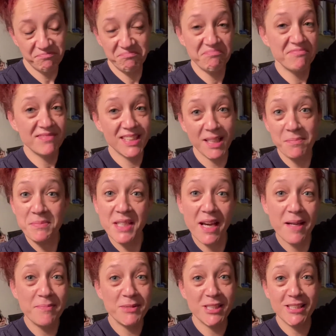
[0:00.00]

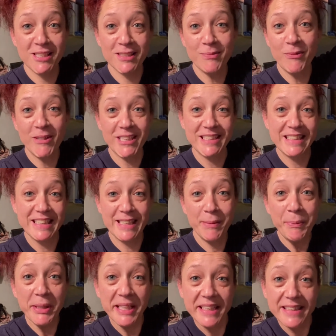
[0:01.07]
sometimes you just want to sleep
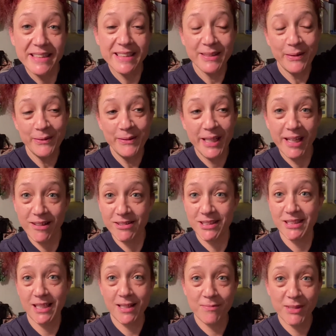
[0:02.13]
in. So now it's
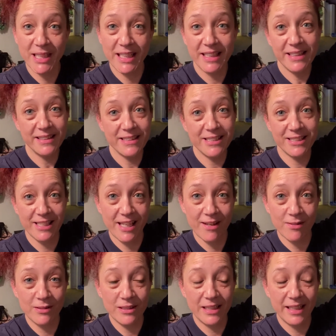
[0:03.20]
time to get in the
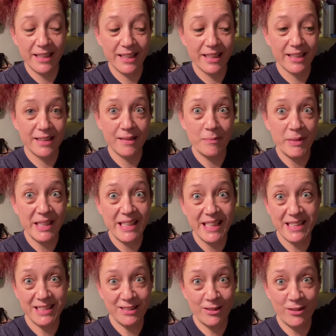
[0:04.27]
shower and get my day
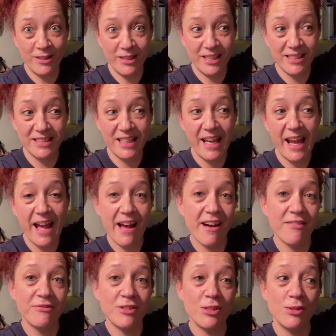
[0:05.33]
started because I
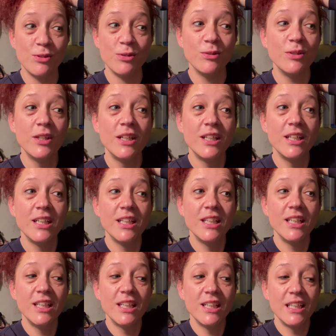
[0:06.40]
have to
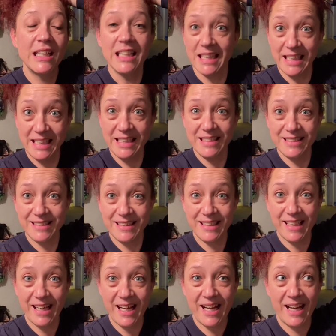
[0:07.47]
clean.
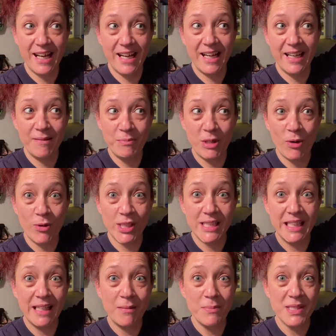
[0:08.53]
I'm going to
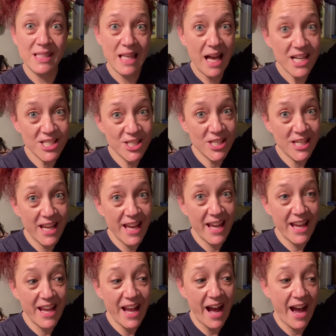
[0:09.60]
get a massage
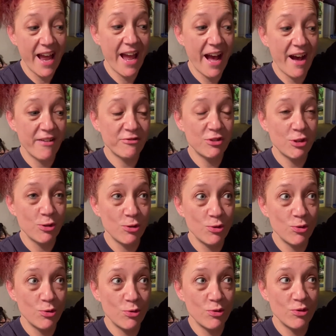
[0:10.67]
today. I have
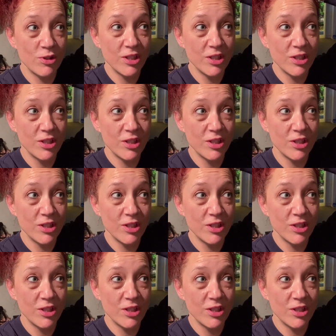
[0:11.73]
to